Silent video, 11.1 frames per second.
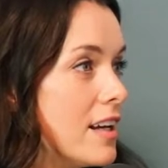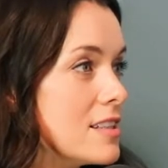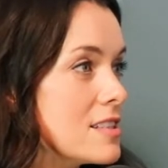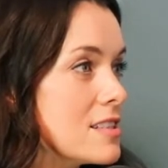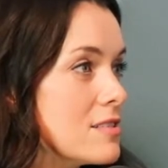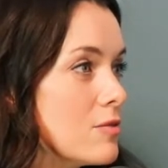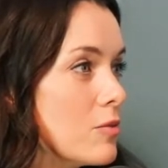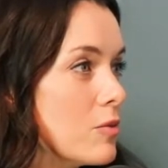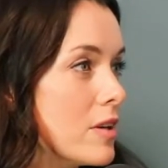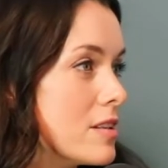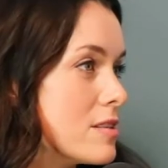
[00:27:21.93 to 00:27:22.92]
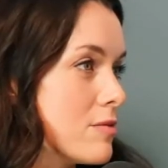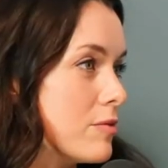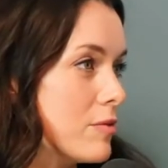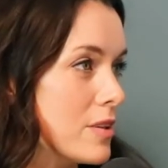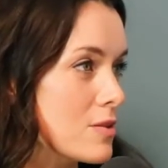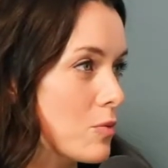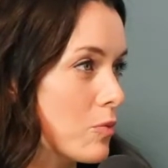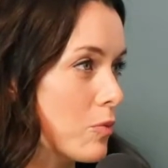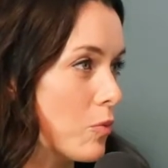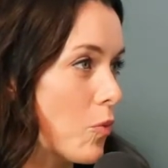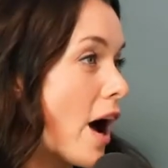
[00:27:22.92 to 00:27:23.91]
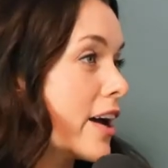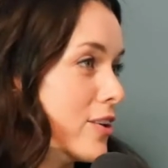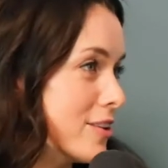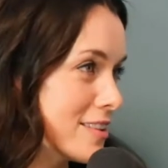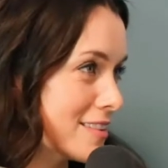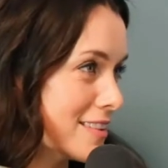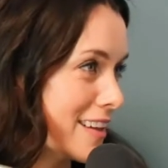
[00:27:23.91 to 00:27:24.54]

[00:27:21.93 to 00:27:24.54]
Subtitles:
It's wild.